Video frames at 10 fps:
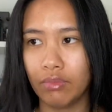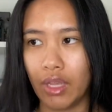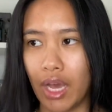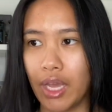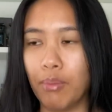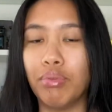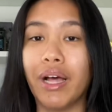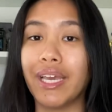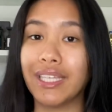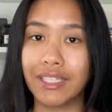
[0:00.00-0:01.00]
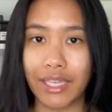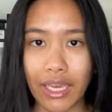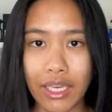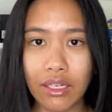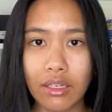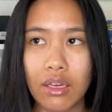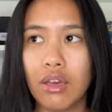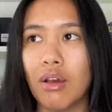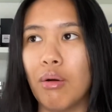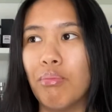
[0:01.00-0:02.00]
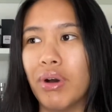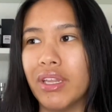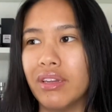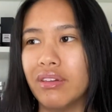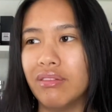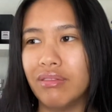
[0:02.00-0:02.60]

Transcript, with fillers: I apply it second, but